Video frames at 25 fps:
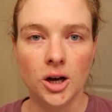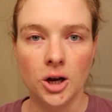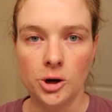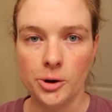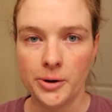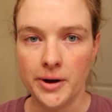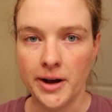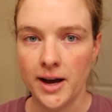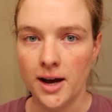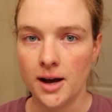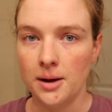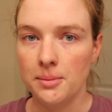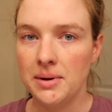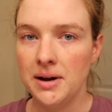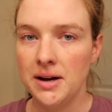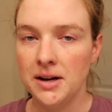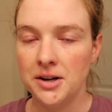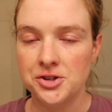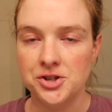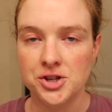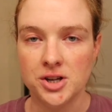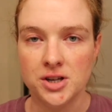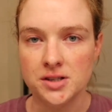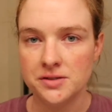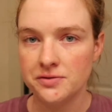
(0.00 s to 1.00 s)
Okay, I
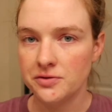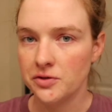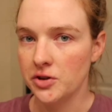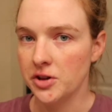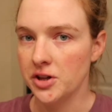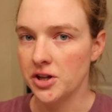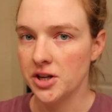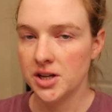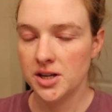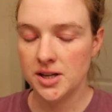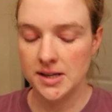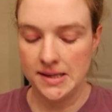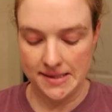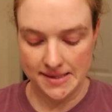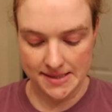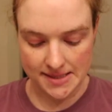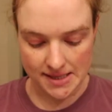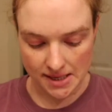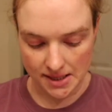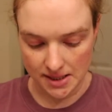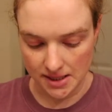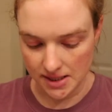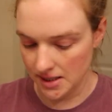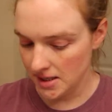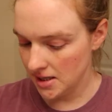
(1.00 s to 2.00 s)
apologize for the
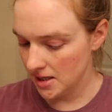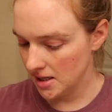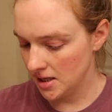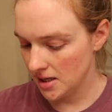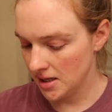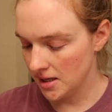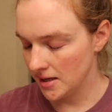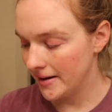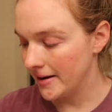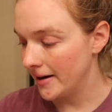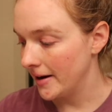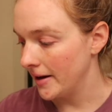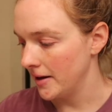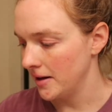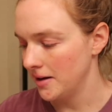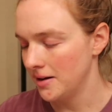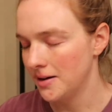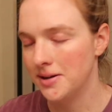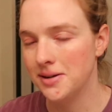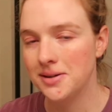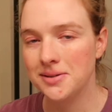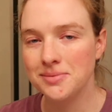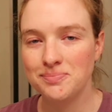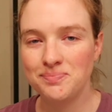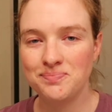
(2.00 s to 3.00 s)
sudden cut.
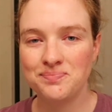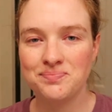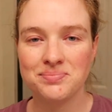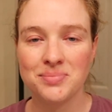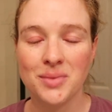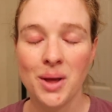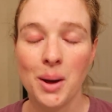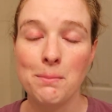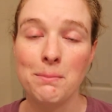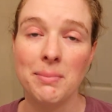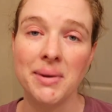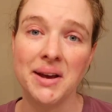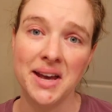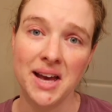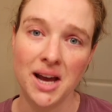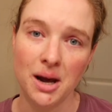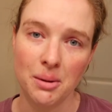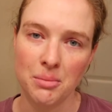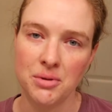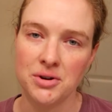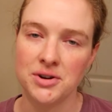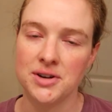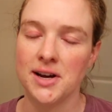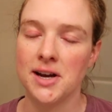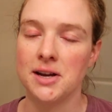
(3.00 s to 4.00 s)
My
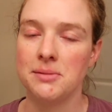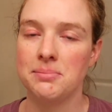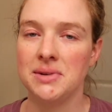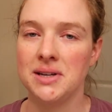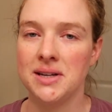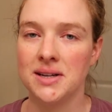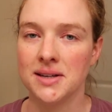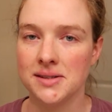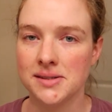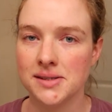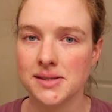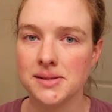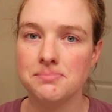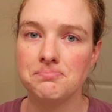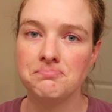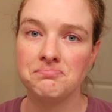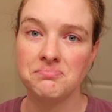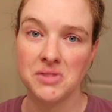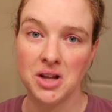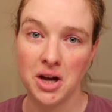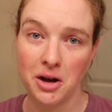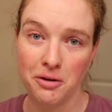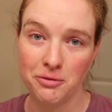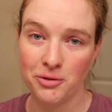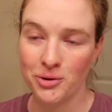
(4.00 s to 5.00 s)
camera died because
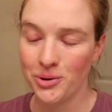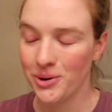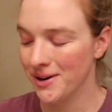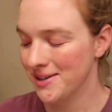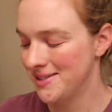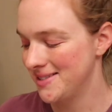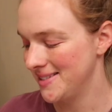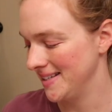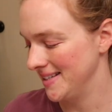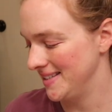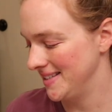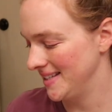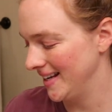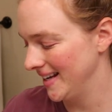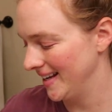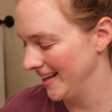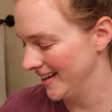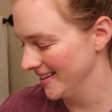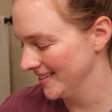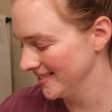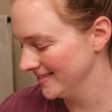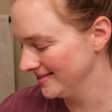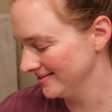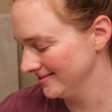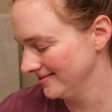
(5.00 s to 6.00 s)
of course it
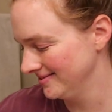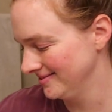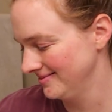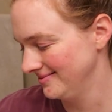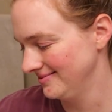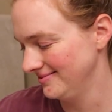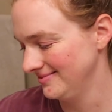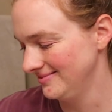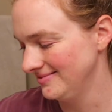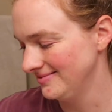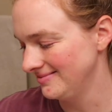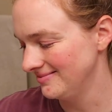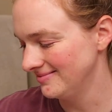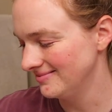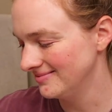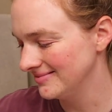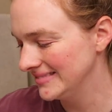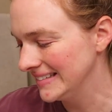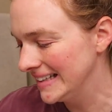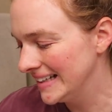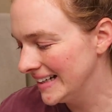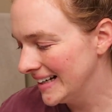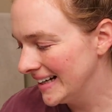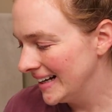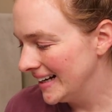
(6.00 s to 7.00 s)
did.
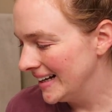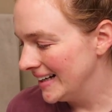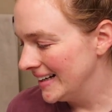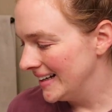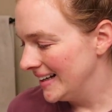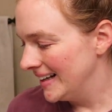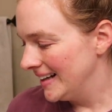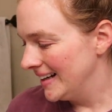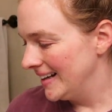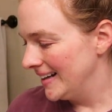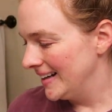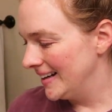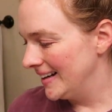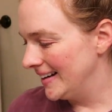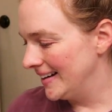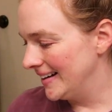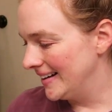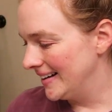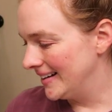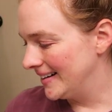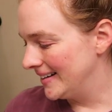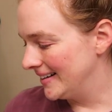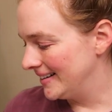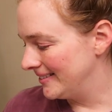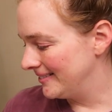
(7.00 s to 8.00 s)

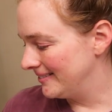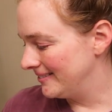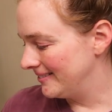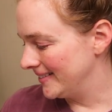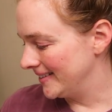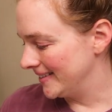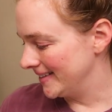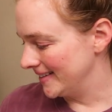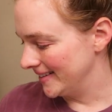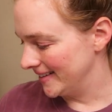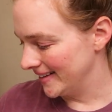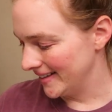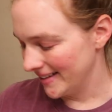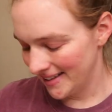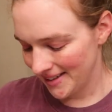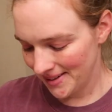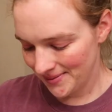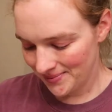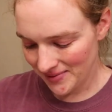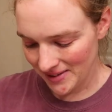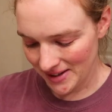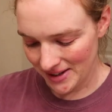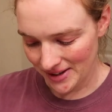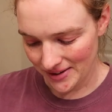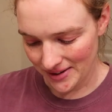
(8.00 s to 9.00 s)
Oh, what a
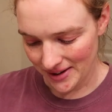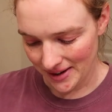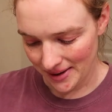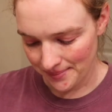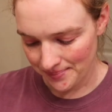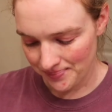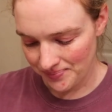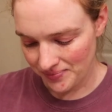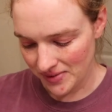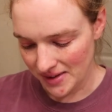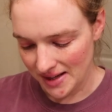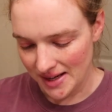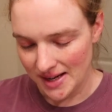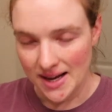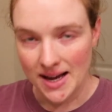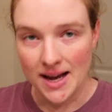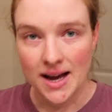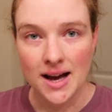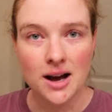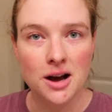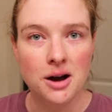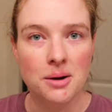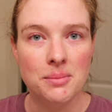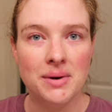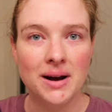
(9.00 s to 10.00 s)
day. Okay,
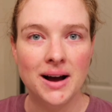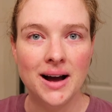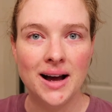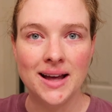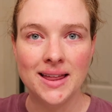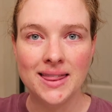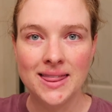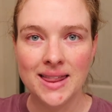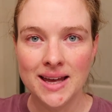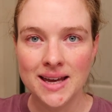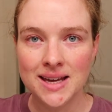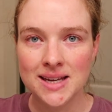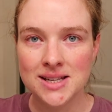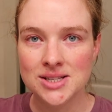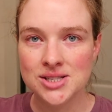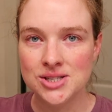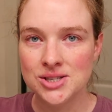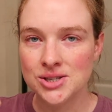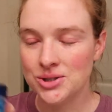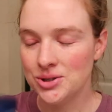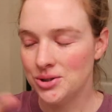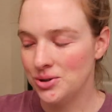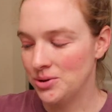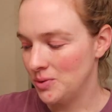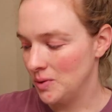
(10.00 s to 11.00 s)
I like
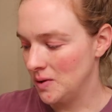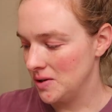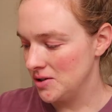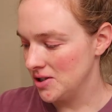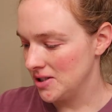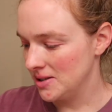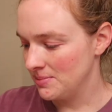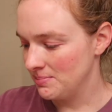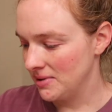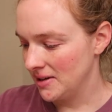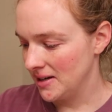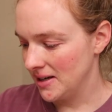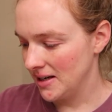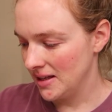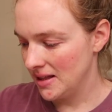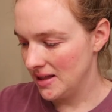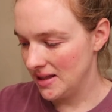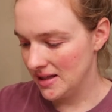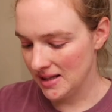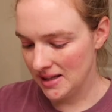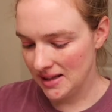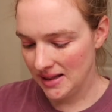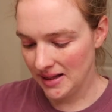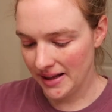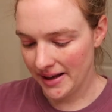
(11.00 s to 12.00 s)
to just put a
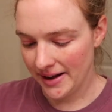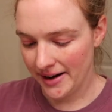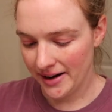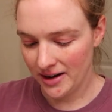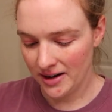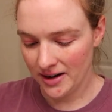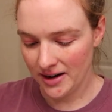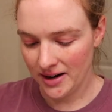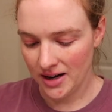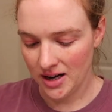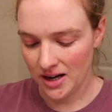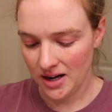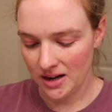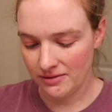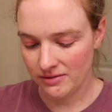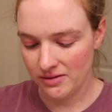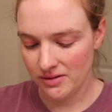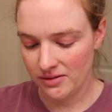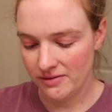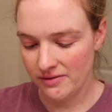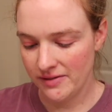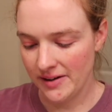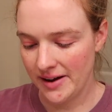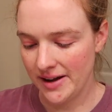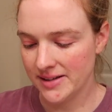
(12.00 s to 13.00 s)
thin layer
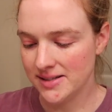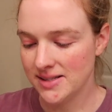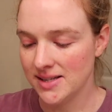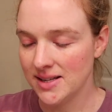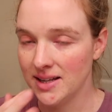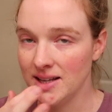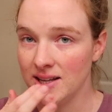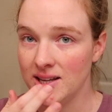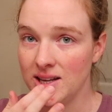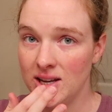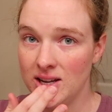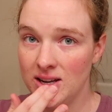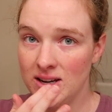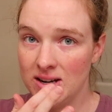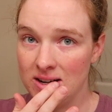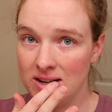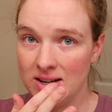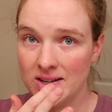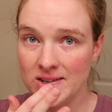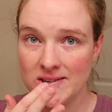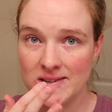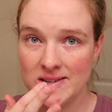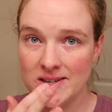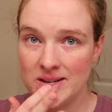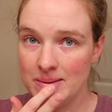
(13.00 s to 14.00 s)
of Vaseline
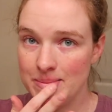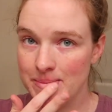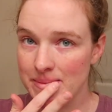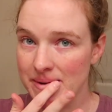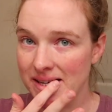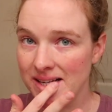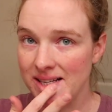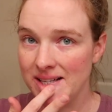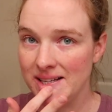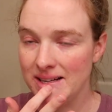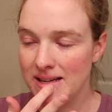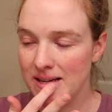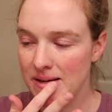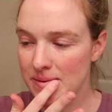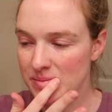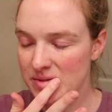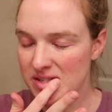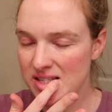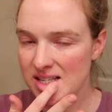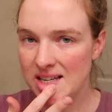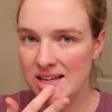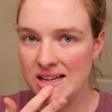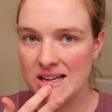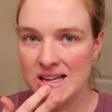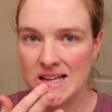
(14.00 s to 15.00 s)
on my
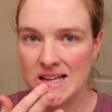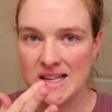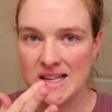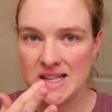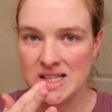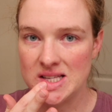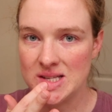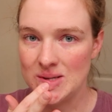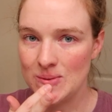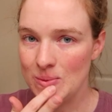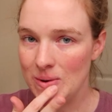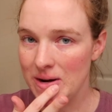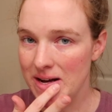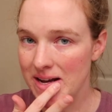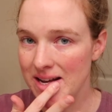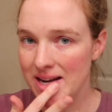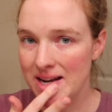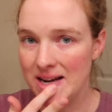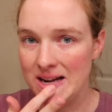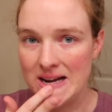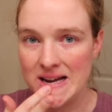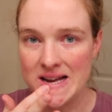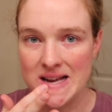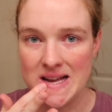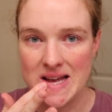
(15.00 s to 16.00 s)
lips. It's
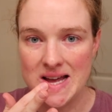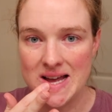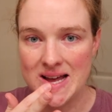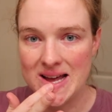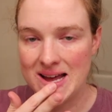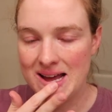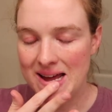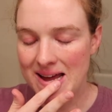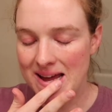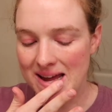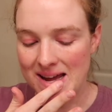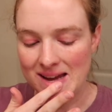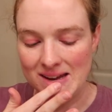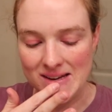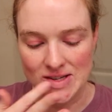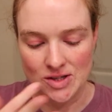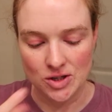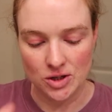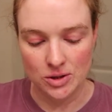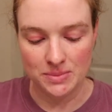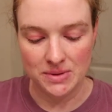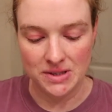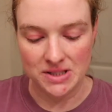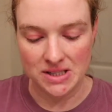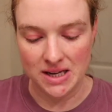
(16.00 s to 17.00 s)
what a
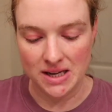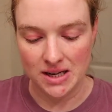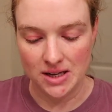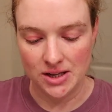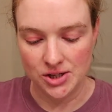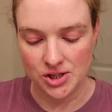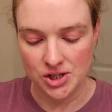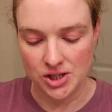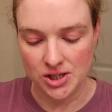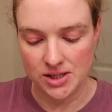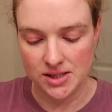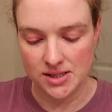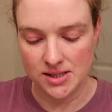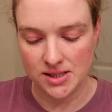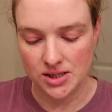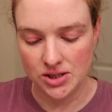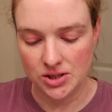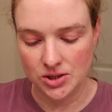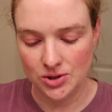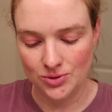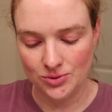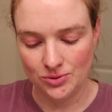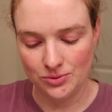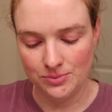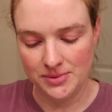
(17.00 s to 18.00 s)
dermatologist
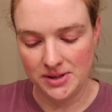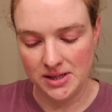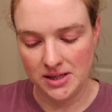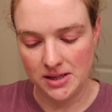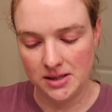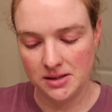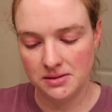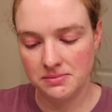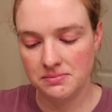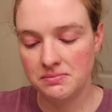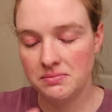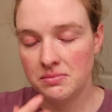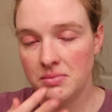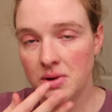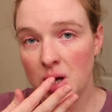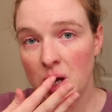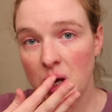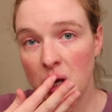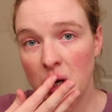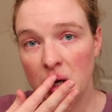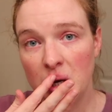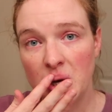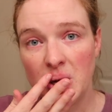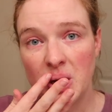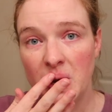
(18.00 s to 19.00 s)
told me
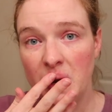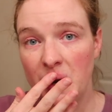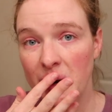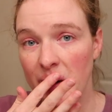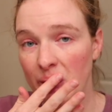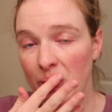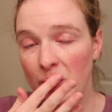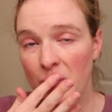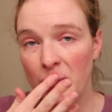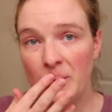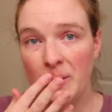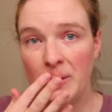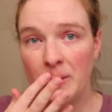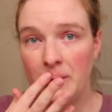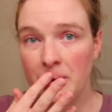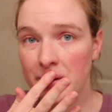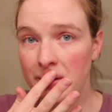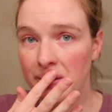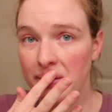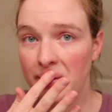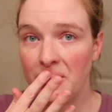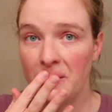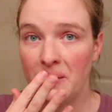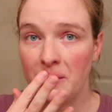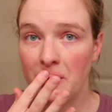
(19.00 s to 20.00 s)
to do.
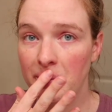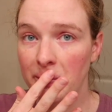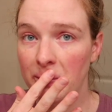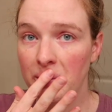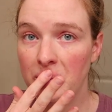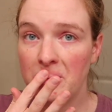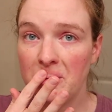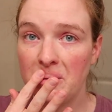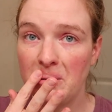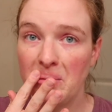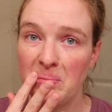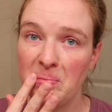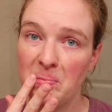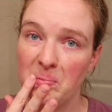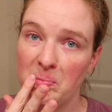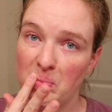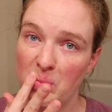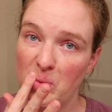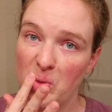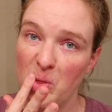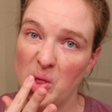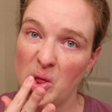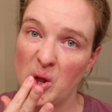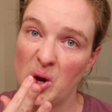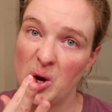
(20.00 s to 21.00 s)
So
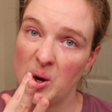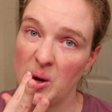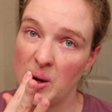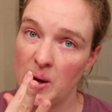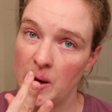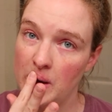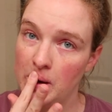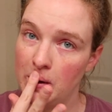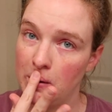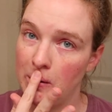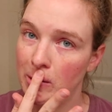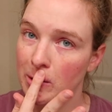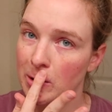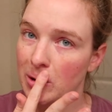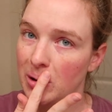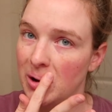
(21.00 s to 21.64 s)
there you go.